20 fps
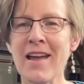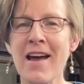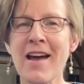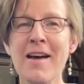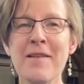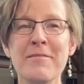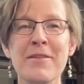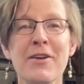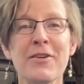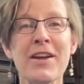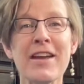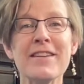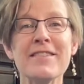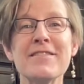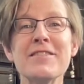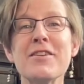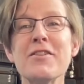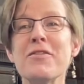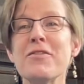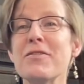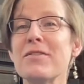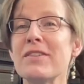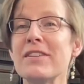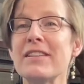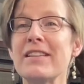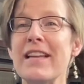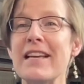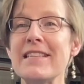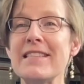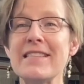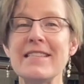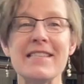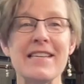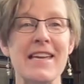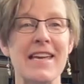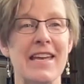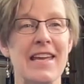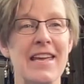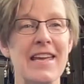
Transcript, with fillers: Okay, so let's see.